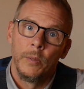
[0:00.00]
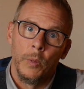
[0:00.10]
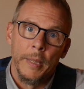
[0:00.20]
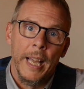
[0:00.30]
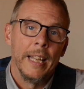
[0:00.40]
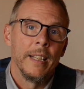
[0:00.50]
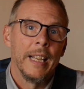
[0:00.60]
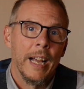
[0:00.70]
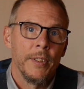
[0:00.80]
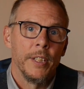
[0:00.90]
will be handed
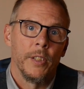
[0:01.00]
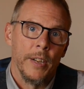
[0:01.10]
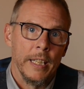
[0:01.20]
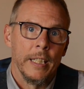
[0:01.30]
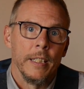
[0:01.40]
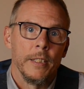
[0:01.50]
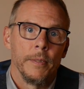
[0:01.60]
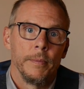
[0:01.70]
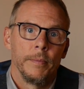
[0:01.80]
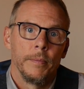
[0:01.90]
down to your grandkids.
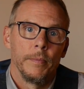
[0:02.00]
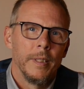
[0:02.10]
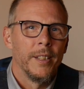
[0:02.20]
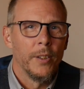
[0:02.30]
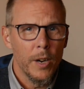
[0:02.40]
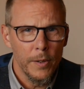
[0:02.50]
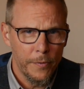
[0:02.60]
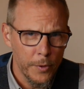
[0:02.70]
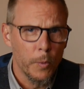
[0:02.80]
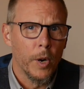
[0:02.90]
There are a
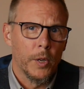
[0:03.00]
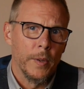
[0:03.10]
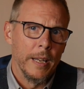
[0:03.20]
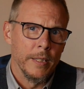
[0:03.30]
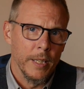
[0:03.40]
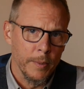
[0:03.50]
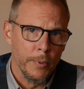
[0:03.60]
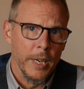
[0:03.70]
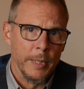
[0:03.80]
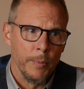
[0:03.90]
few workarounds on the
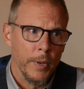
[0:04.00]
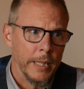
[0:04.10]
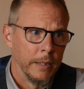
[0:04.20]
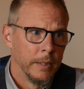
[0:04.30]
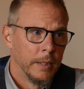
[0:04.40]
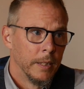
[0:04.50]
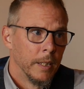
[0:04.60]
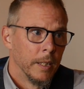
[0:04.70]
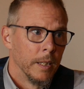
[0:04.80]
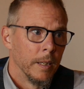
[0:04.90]
price point.
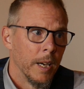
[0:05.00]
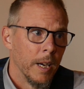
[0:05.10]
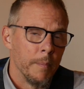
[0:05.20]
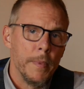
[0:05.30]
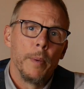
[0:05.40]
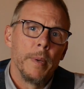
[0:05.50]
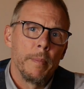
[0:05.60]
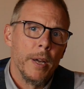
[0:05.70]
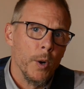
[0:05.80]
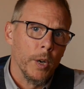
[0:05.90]

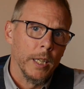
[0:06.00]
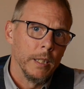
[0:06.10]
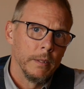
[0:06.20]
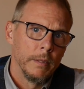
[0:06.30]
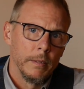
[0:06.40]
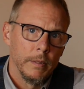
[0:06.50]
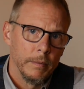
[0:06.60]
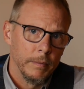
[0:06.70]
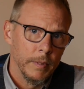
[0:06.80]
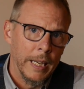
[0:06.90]
Mermin, Mallorca,
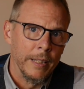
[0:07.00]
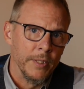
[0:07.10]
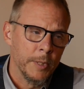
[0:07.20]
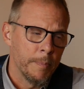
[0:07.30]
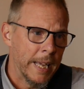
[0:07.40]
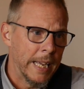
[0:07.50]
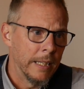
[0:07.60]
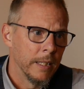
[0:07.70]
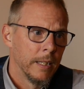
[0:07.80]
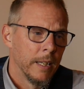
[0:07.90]
out of
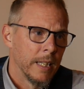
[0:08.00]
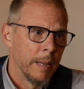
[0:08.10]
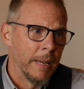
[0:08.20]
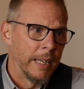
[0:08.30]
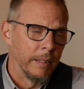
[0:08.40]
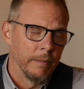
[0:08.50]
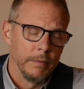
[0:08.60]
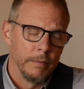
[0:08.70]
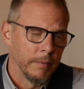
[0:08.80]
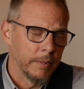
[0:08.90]
Spain, they make
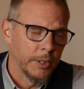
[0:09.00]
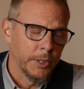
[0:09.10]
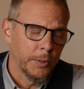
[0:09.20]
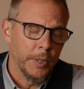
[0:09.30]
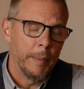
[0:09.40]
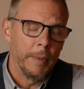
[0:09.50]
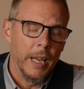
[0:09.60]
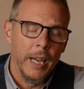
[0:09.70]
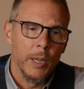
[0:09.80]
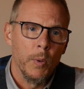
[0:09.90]

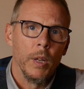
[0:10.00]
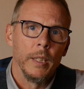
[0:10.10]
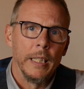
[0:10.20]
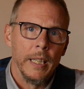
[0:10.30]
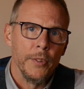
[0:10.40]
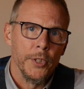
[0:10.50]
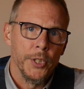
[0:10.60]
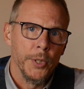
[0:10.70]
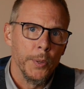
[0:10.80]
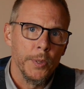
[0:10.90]
extremely high quality leather
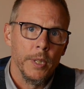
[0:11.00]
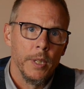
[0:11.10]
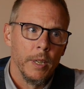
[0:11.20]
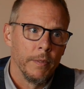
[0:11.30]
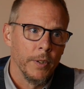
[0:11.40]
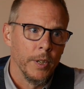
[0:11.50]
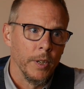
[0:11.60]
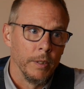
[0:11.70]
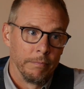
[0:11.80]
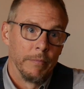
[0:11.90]
shoes
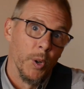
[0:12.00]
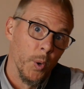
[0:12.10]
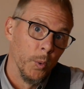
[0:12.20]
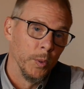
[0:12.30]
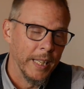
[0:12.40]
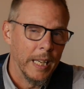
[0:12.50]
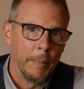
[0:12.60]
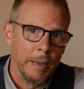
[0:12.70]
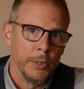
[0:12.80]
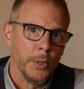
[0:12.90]
for only
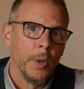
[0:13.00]
about